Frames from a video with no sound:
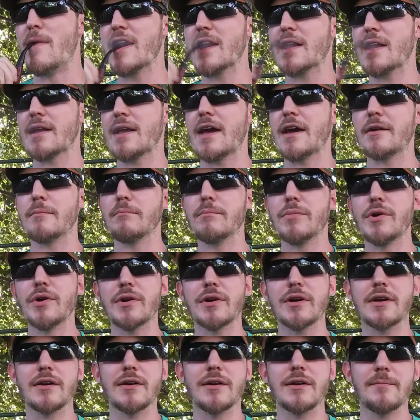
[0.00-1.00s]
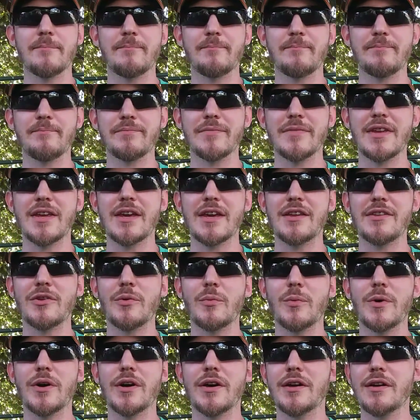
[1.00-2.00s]
Had a book get in the
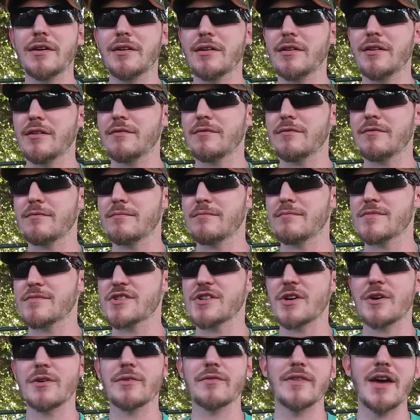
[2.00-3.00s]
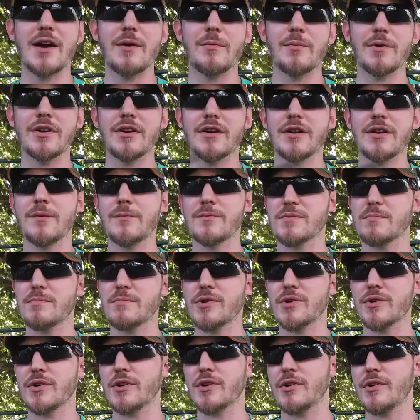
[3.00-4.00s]
way of starting that one, and it was a
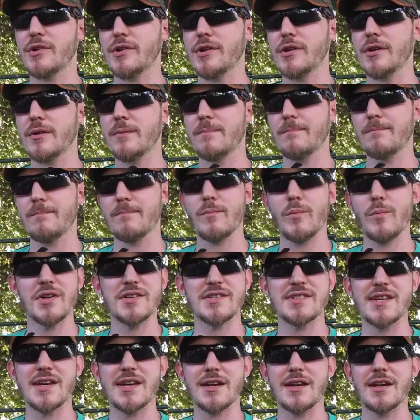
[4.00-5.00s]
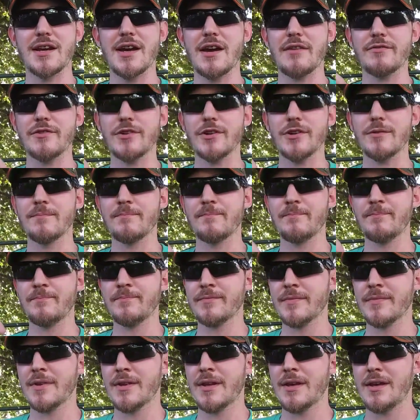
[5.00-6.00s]
book called 1 Second After.
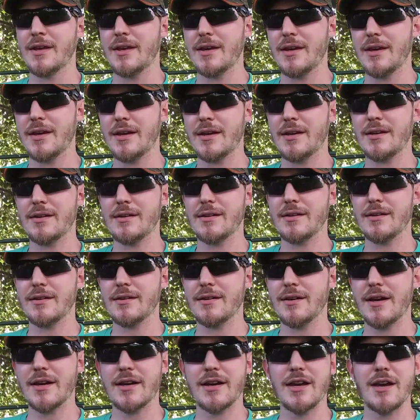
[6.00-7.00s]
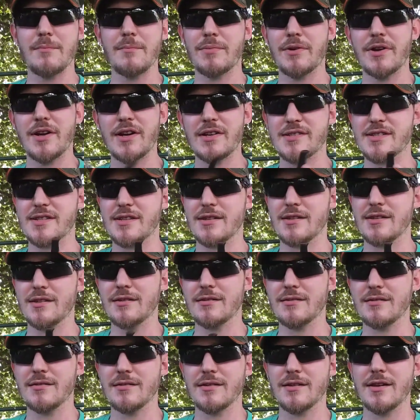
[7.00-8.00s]
And I can't pronounce the
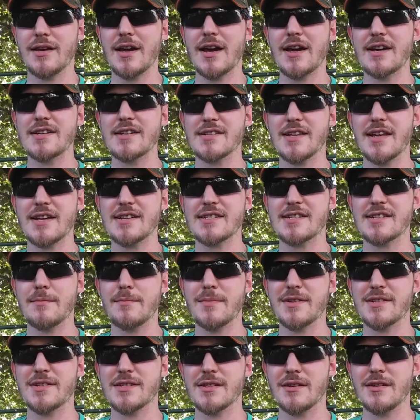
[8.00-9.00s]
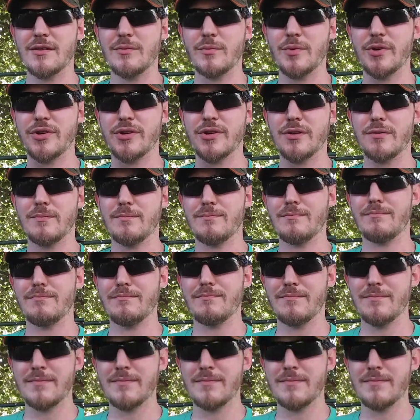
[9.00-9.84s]
guy's last name. It's William